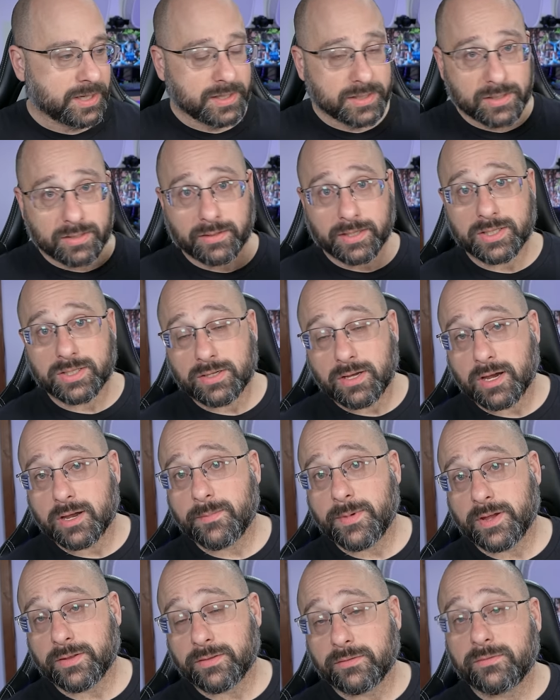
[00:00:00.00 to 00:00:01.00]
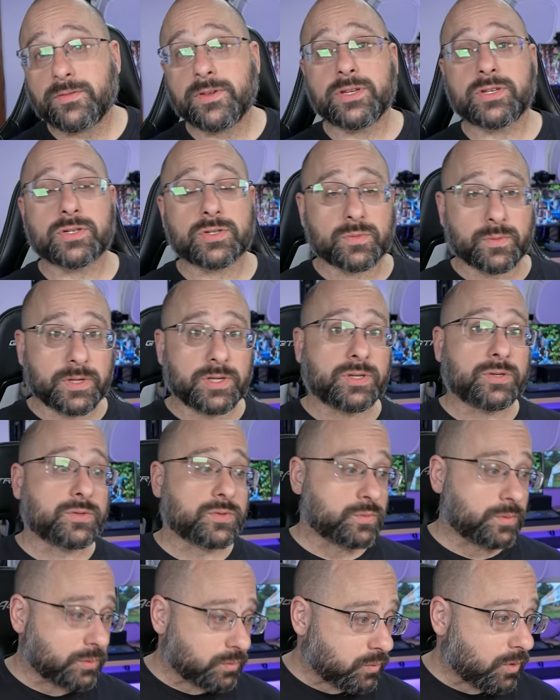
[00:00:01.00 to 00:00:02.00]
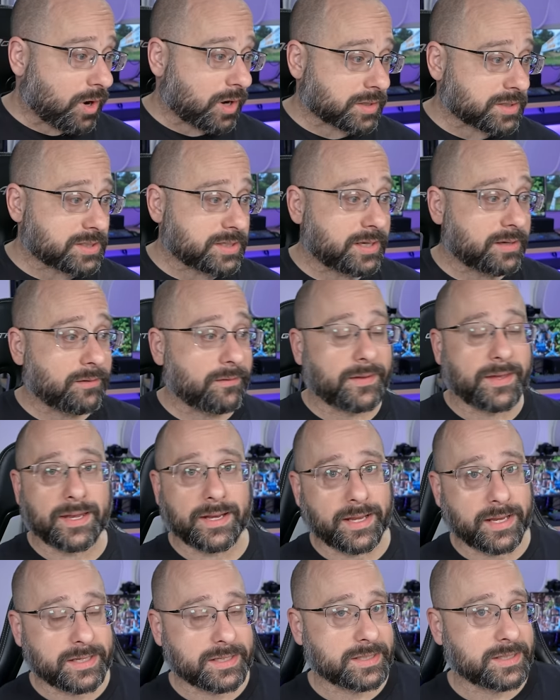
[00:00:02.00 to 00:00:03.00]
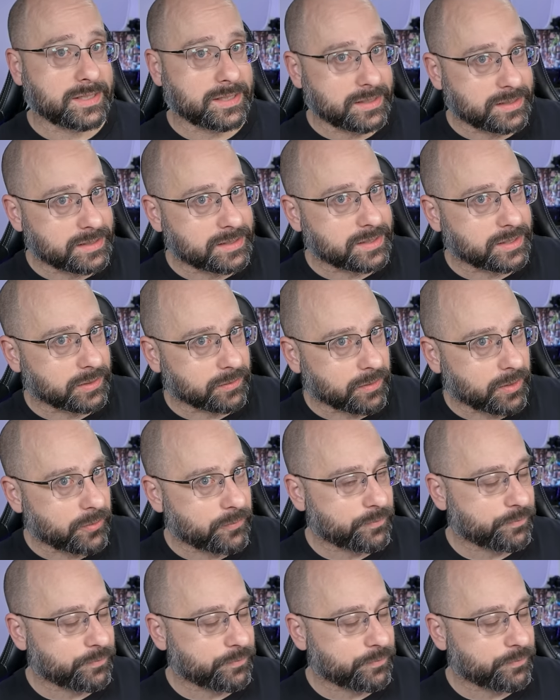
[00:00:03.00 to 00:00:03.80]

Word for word: So let's talk about the features when used with Walksnail and HDZero.